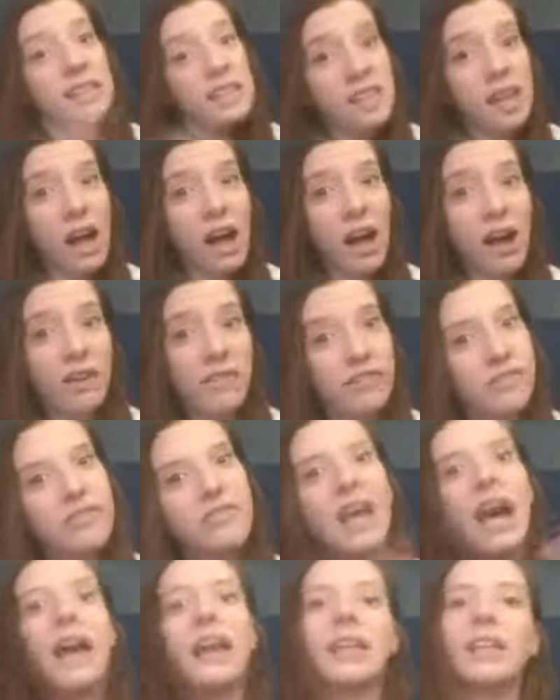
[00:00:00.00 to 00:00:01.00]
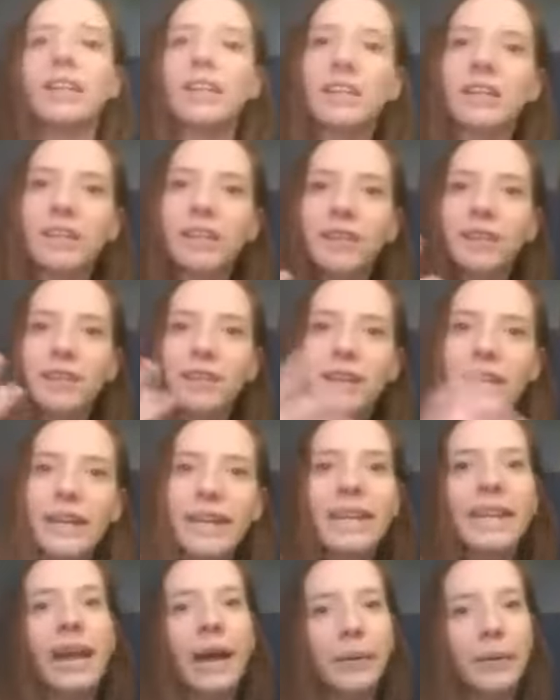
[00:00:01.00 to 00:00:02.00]
stuff that is
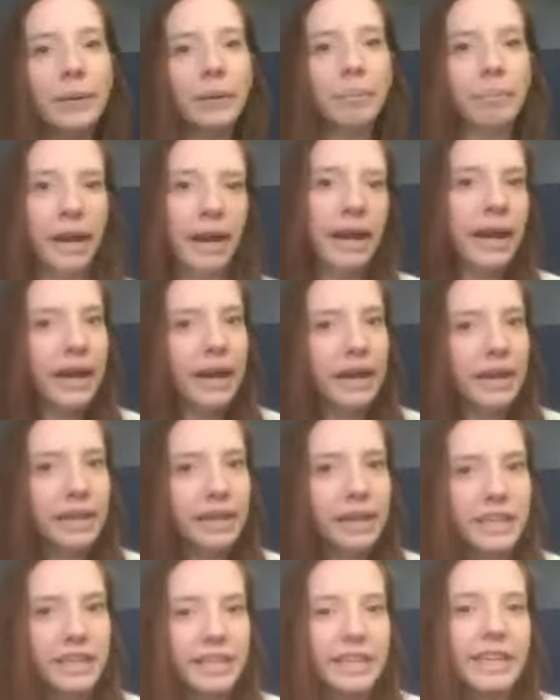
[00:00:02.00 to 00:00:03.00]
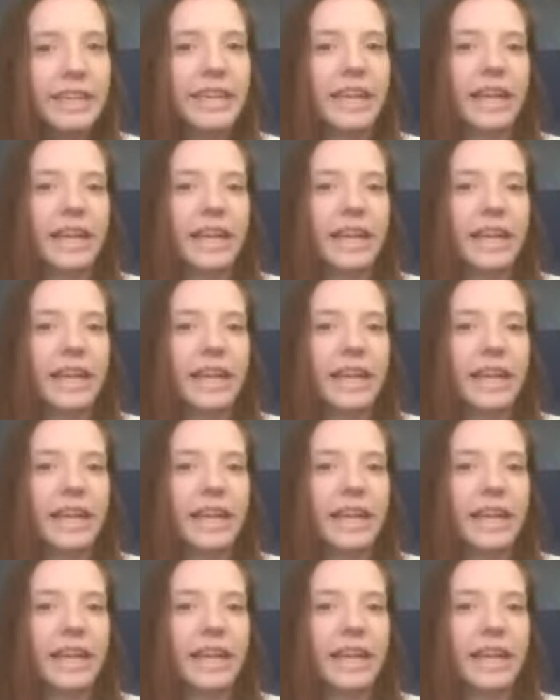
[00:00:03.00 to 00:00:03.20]
in our past,